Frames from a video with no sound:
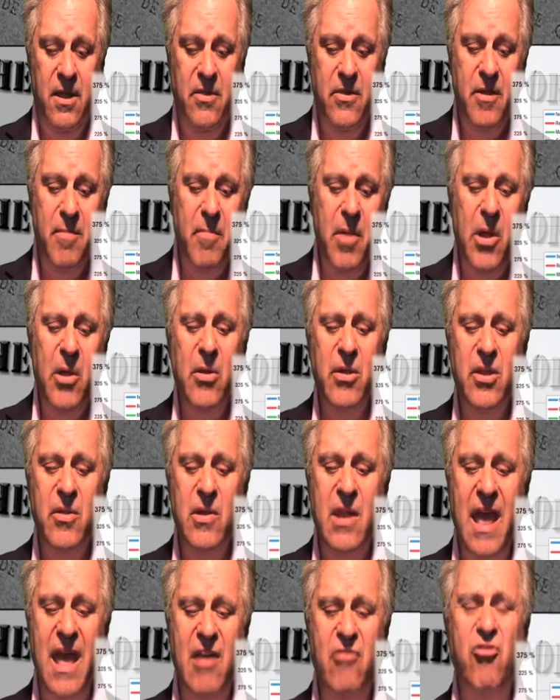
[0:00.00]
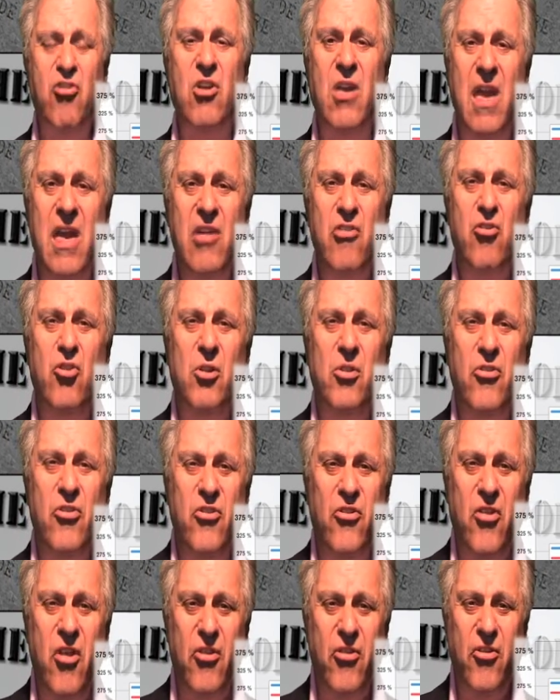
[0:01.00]
The American educational
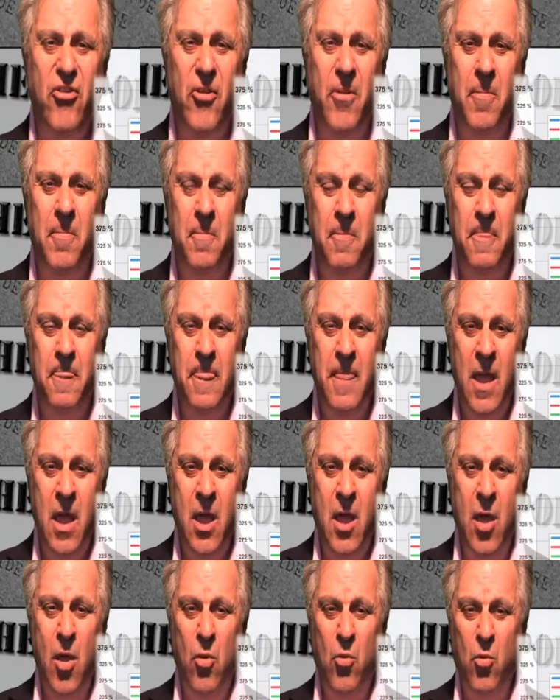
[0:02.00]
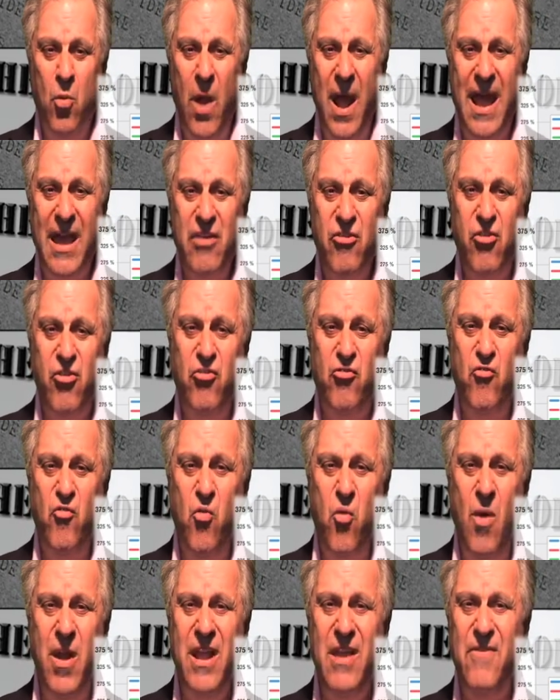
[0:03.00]
system ranks
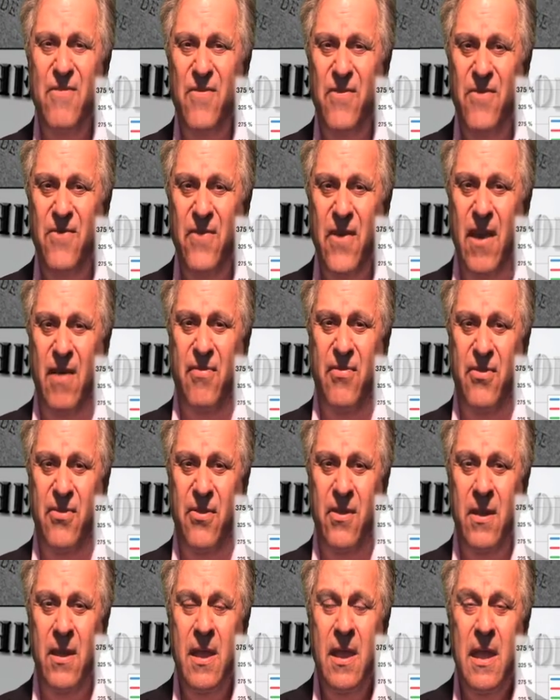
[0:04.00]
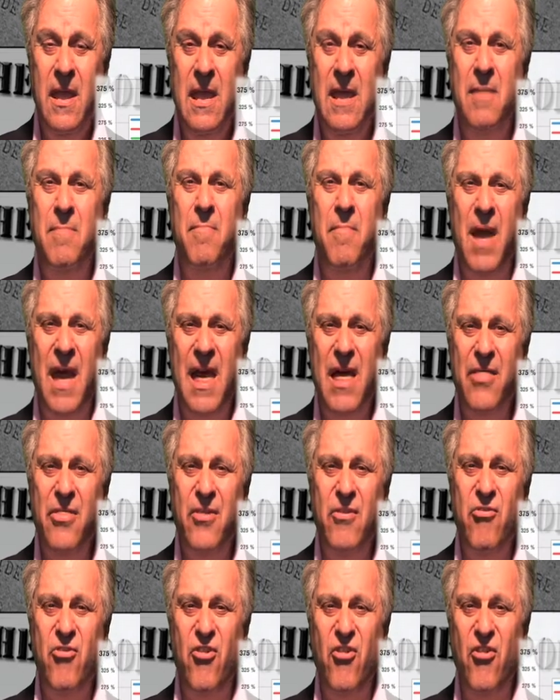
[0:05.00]
25th in math
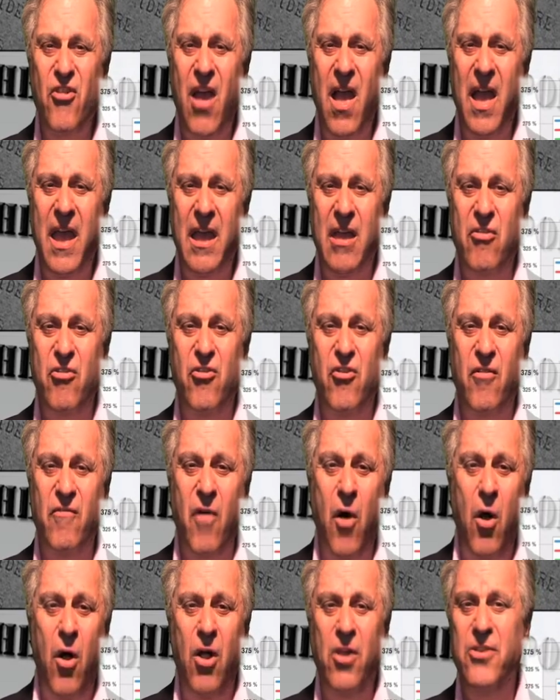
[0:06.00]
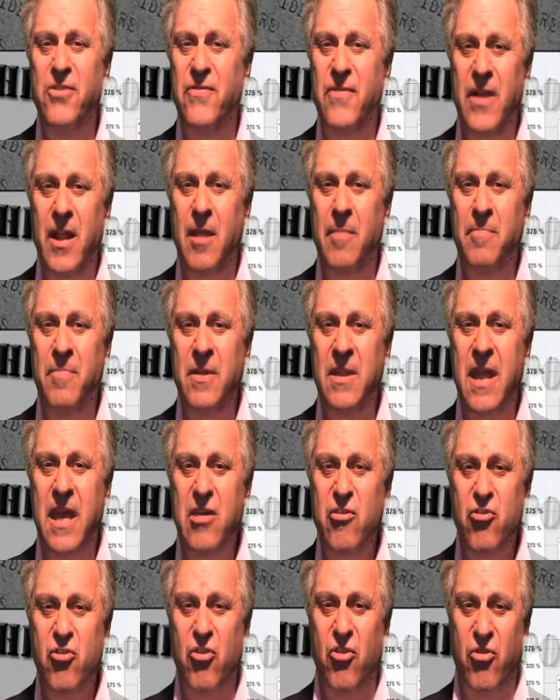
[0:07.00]
and science of all developed
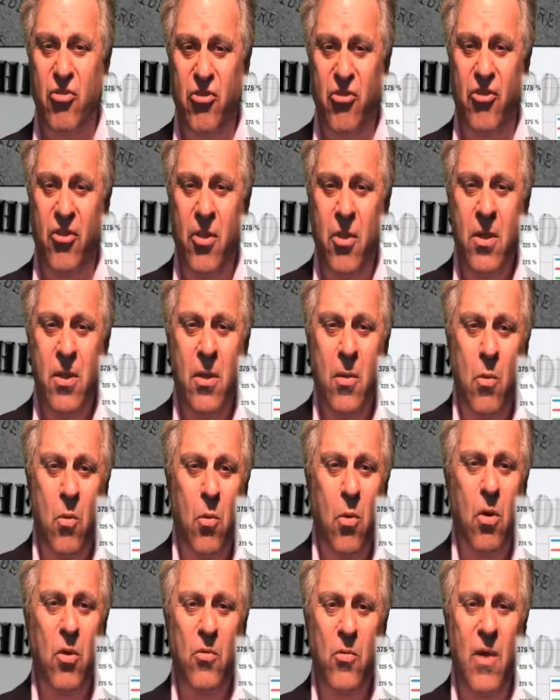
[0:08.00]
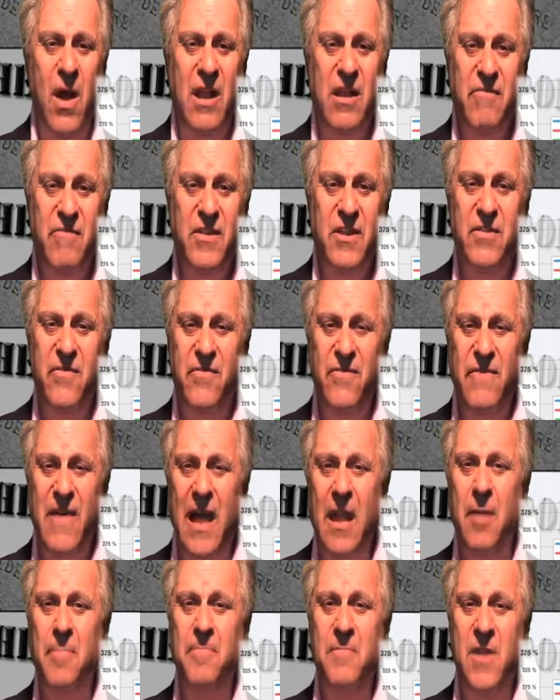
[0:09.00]
nations worldwide. Of the
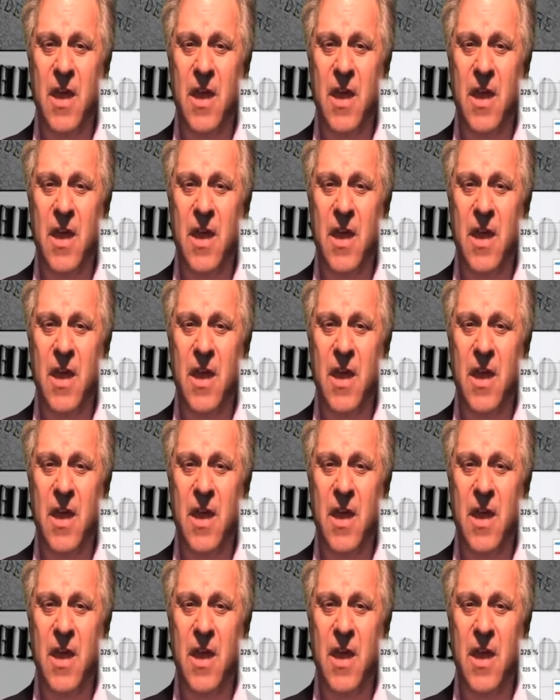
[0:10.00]
developed